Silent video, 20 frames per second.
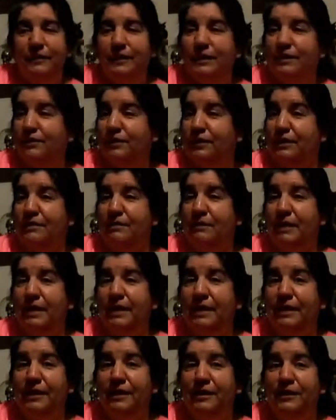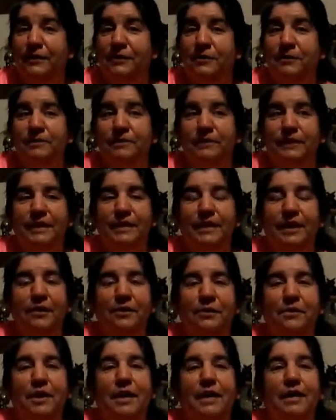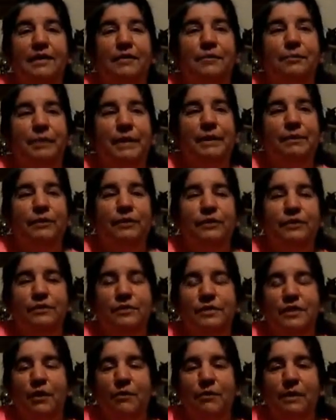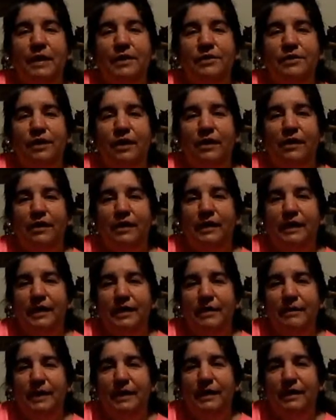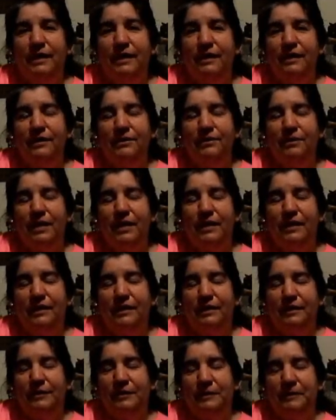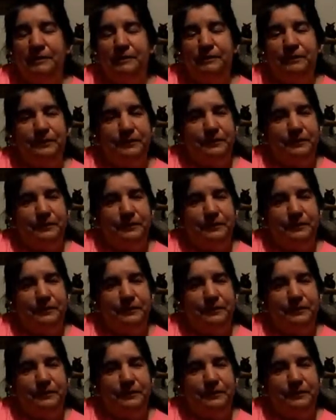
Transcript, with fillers: send mail, you know, people so much on email and um,